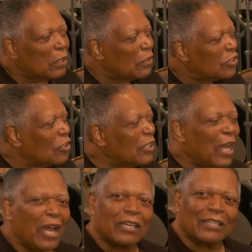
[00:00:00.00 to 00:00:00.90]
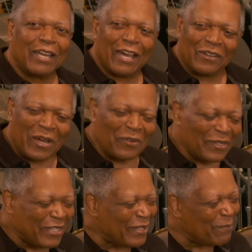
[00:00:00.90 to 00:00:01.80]
So now I
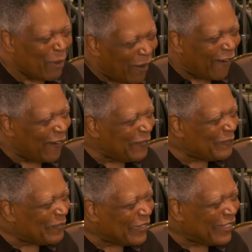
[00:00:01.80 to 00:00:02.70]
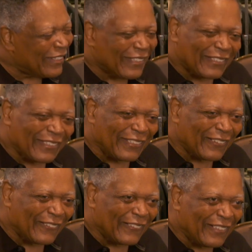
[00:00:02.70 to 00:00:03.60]
went to the bar, you
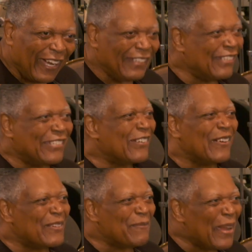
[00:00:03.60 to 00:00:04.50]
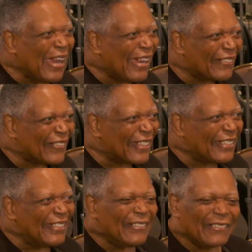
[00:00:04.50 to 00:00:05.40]
know. I just joined the band,
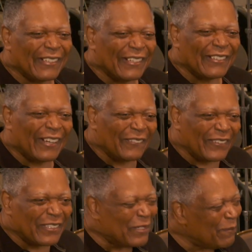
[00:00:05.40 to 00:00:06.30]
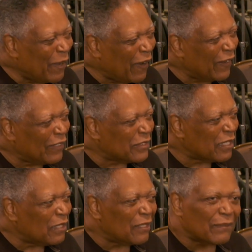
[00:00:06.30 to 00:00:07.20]
man. I went to the bar and
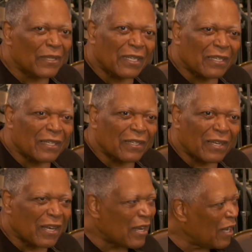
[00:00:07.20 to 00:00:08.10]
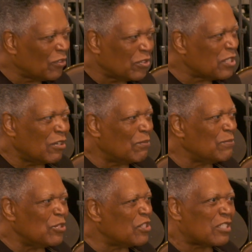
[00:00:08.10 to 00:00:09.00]
said, look, man, I don't see no
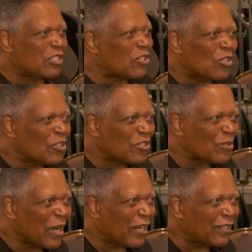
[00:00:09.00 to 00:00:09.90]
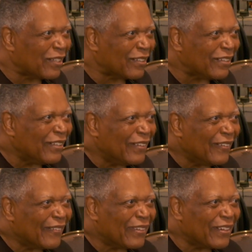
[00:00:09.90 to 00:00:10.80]
music stores around here.
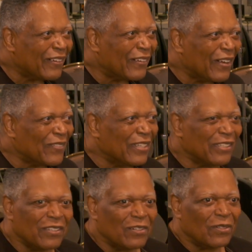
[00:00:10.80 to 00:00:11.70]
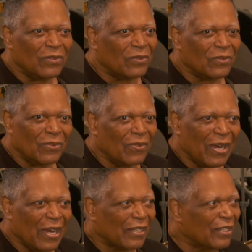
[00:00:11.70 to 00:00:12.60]
You know, I mean, you know,
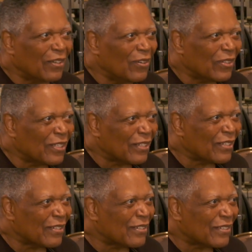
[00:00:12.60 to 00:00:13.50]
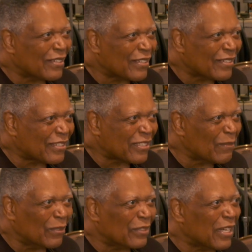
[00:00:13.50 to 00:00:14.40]
where I can go get a
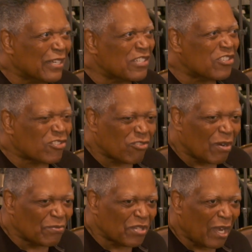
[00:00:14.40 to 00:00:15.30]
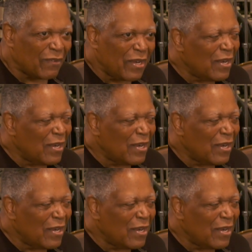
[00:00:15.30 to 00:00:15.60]
cymbal, any drum shop.